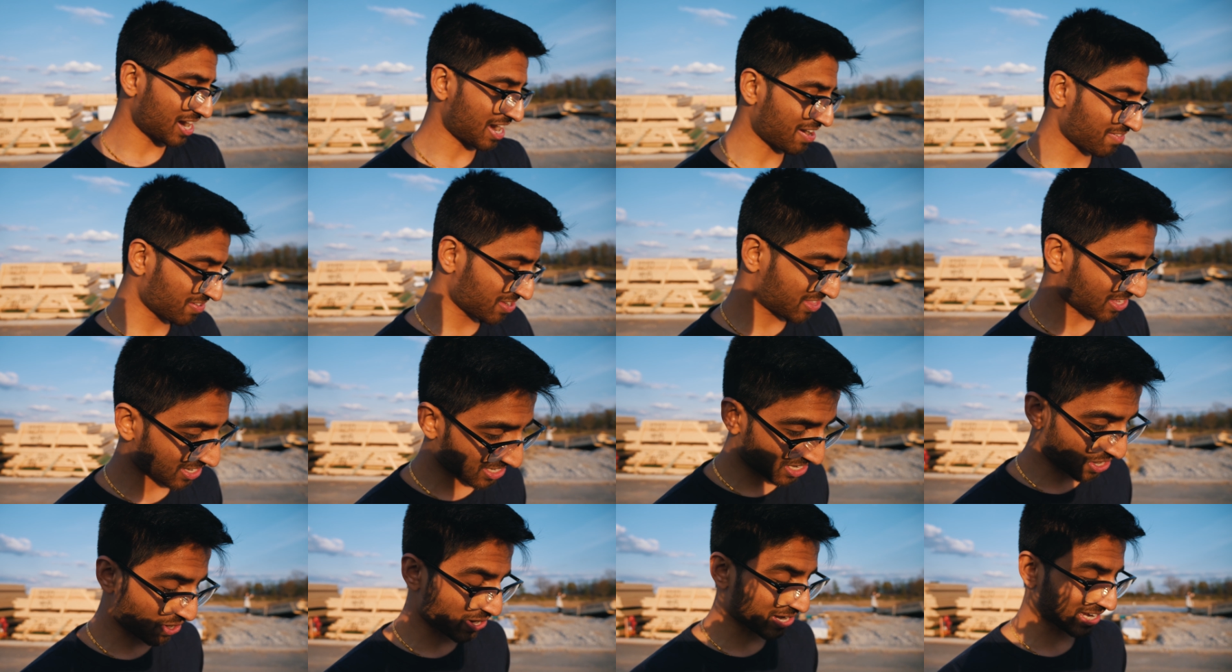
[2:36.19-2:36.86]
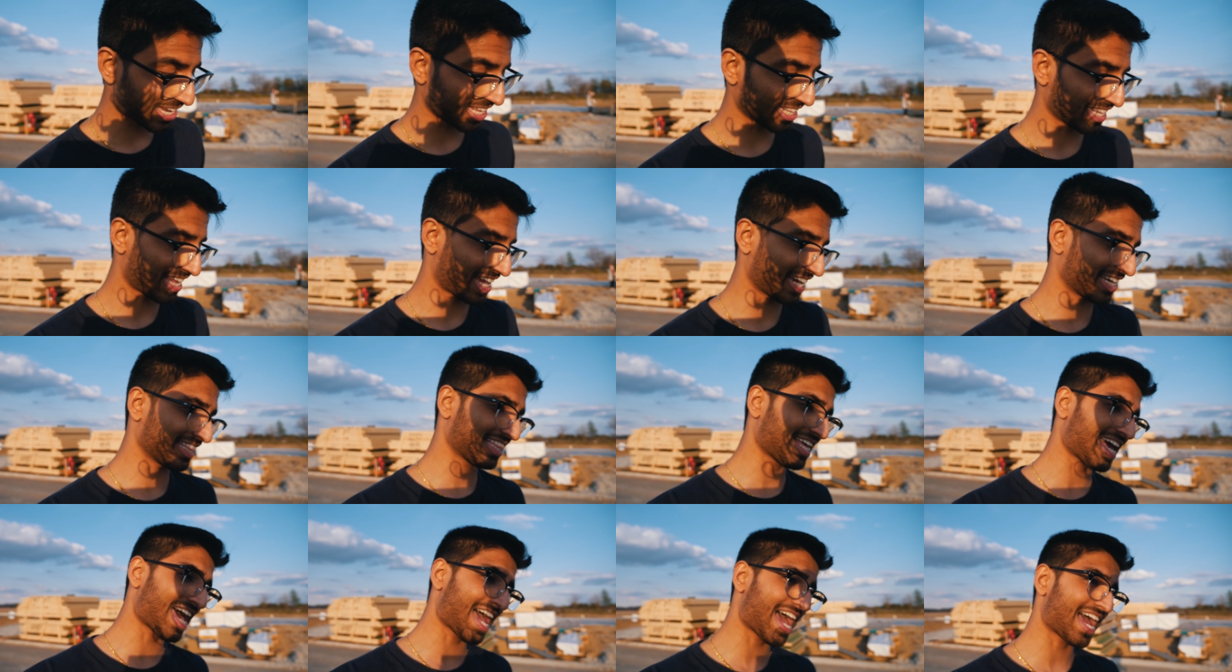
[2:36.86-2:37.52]
and everything going in
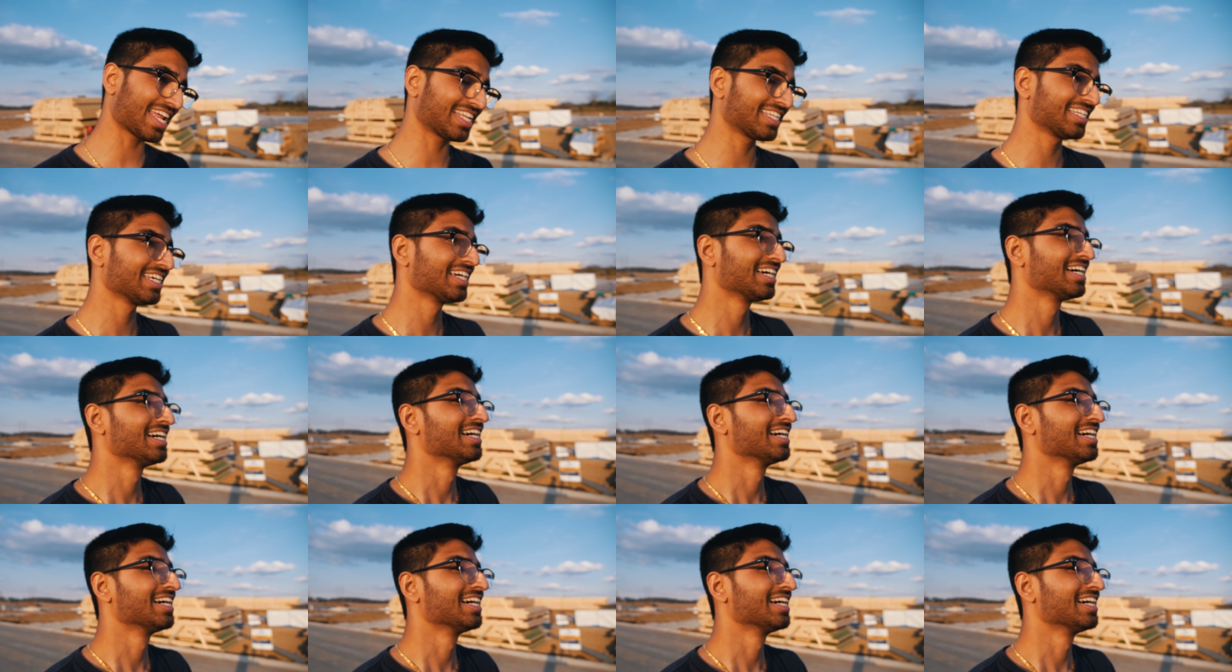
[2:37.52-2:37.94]
like that.